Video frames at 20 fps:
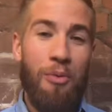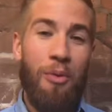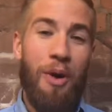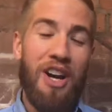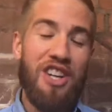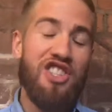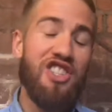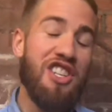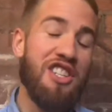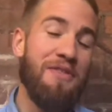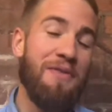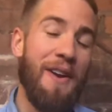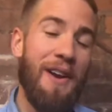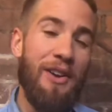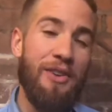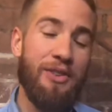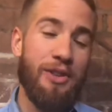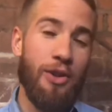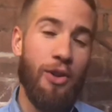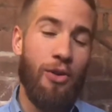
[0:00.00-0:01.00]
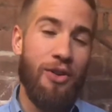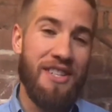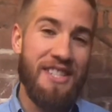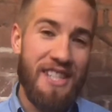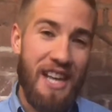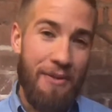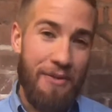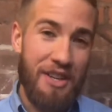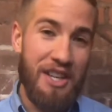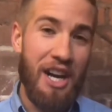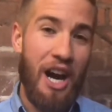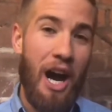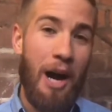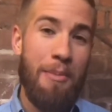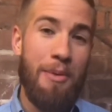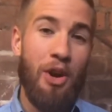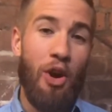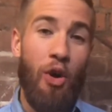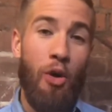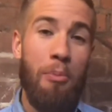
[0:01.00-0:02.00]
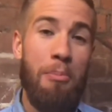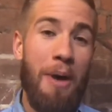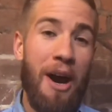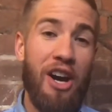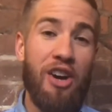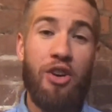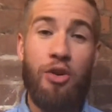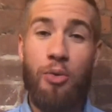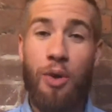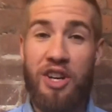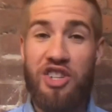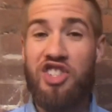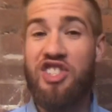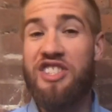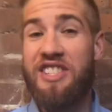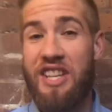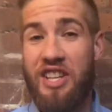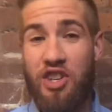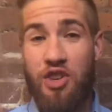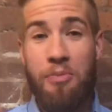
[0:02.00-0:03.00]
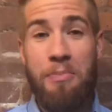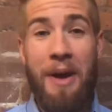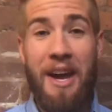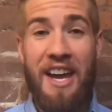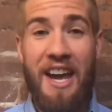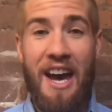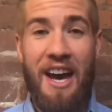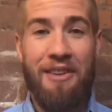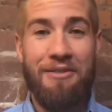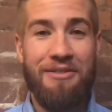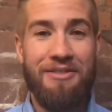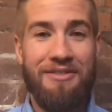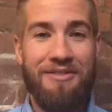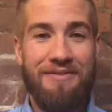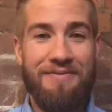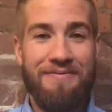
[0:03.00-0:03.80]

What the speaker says: Watch this video to learn 7 common homebuyer questions that you may have.